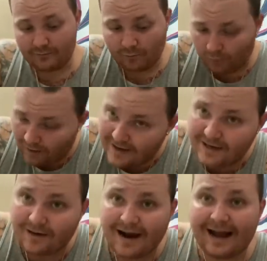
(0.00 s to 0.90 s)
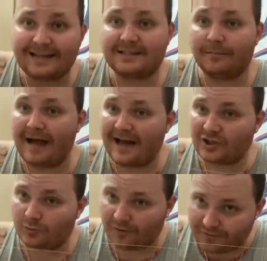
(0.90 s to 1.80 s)
Well, right here, I got some
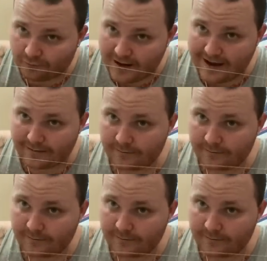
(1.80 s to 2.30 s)
actual thread,